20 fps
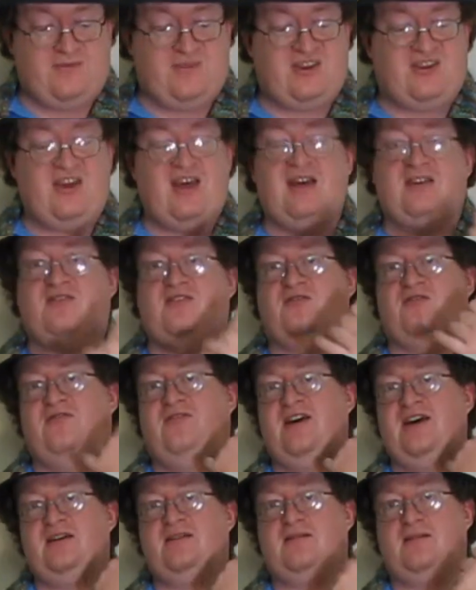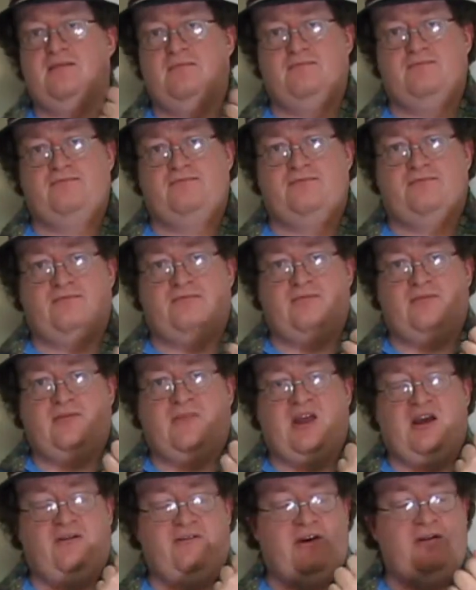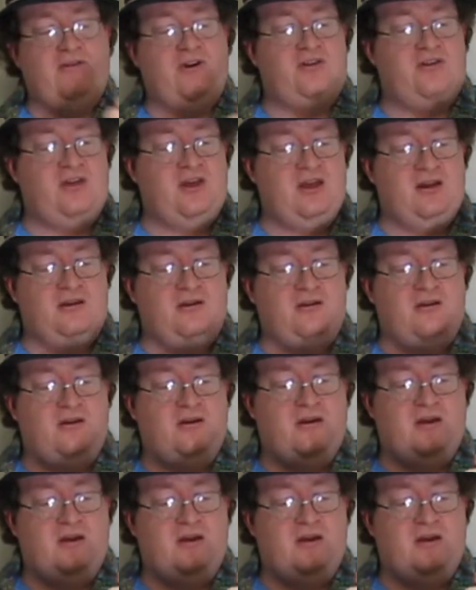test fit of everything